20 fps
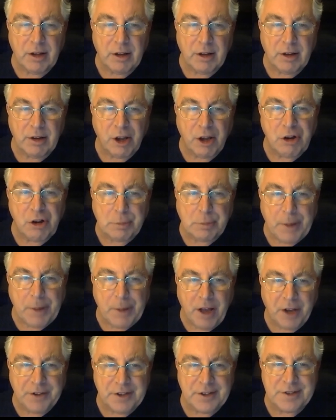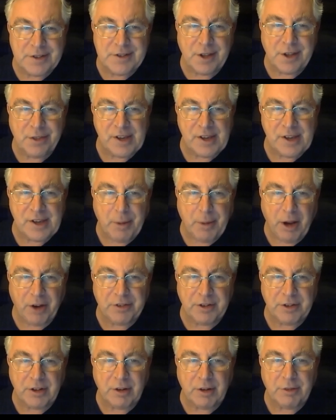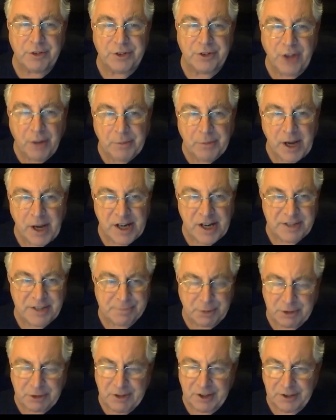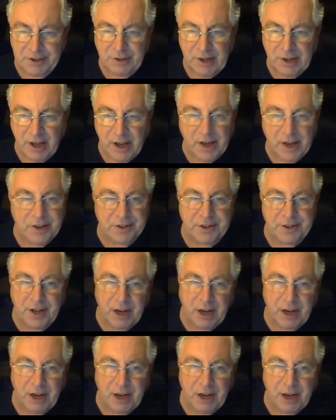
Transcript: local parties to think about some kind of progressive alliance.